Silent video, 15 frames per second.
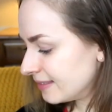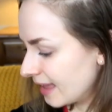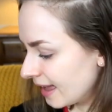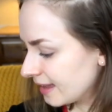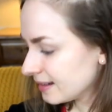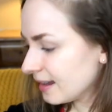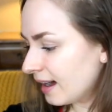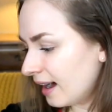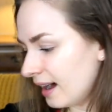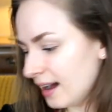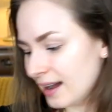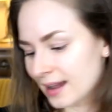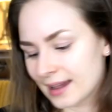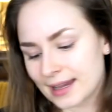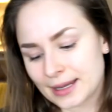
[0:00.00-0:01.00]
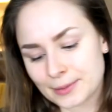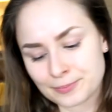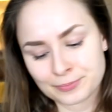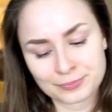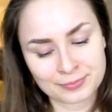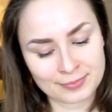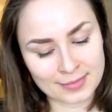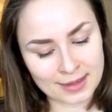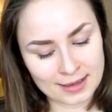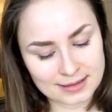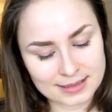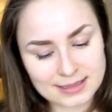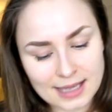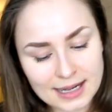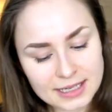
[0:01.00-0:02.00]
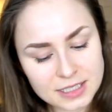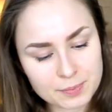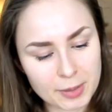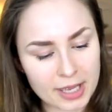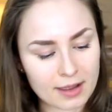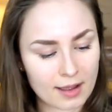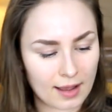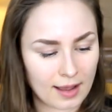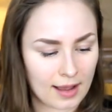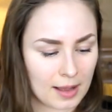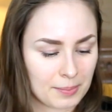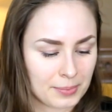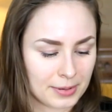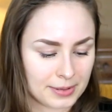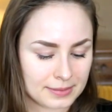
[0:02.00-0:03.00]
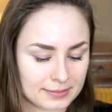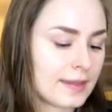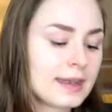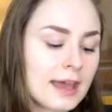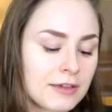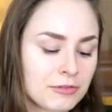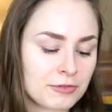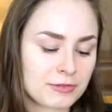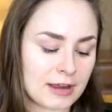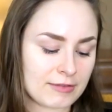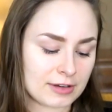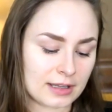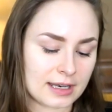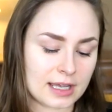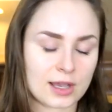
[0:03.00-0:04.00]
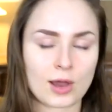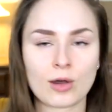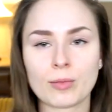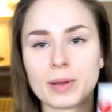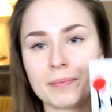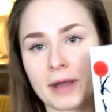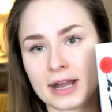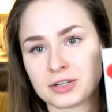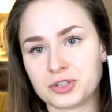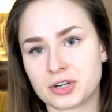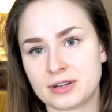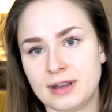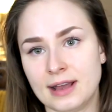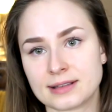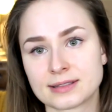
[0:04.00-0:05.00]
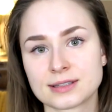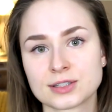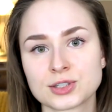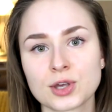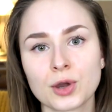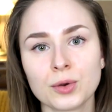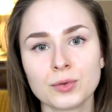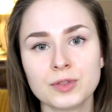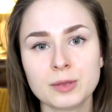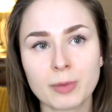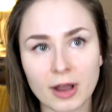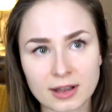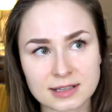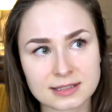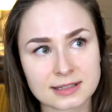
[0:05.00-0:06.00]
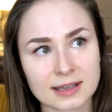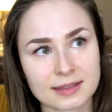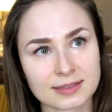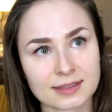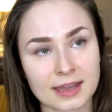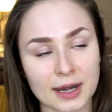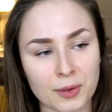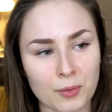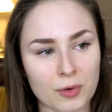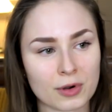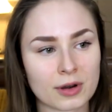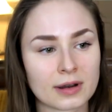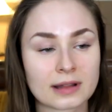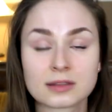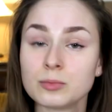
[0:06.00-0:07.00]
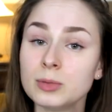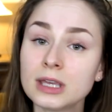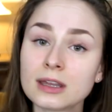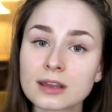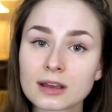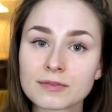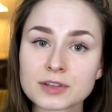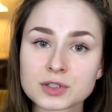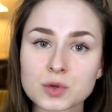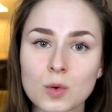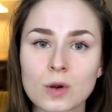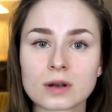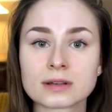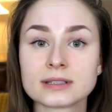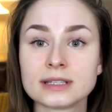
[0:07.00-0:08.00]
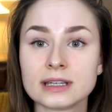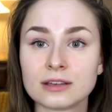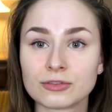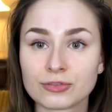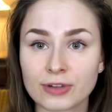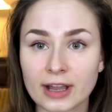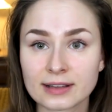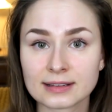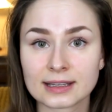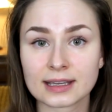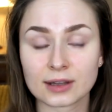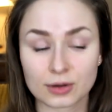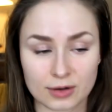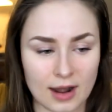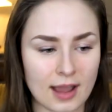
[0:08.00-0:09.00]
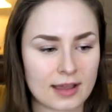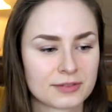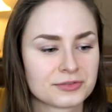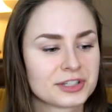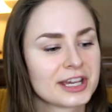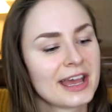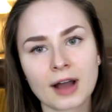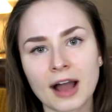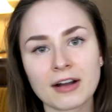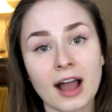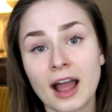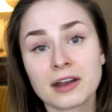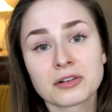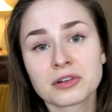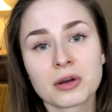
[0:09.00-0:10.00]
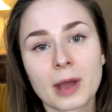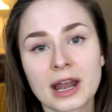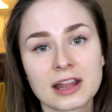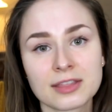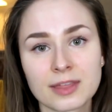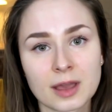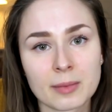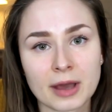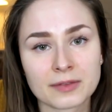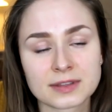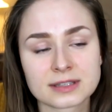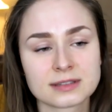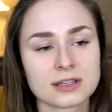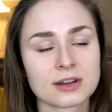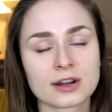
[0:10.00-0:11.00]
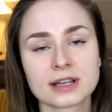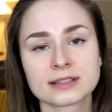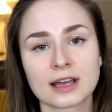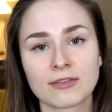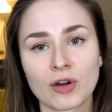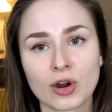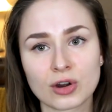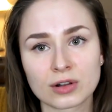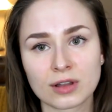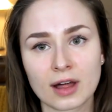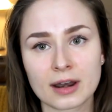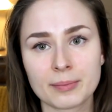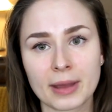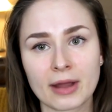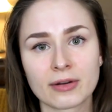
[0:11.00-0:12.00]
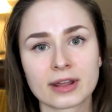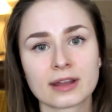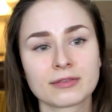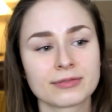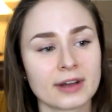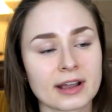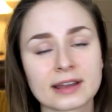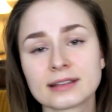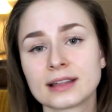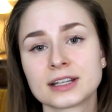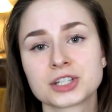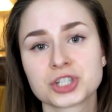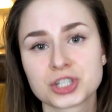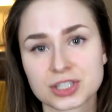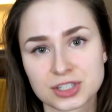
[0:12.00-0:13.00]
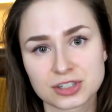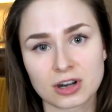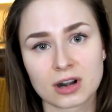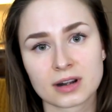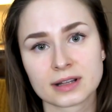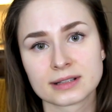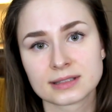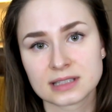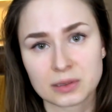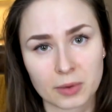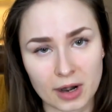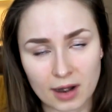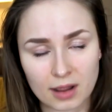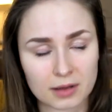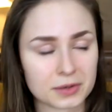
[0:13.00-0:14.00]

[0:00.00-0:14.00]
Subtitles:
And then I decided to pick up The Knife of Never Letting Go by Patrick Ness. So the box set that I ordered at the beginning of this quarantine finally arrived. I don't know anything about this series. I've heard a lot about it. Fuck it, let's just start it, see where it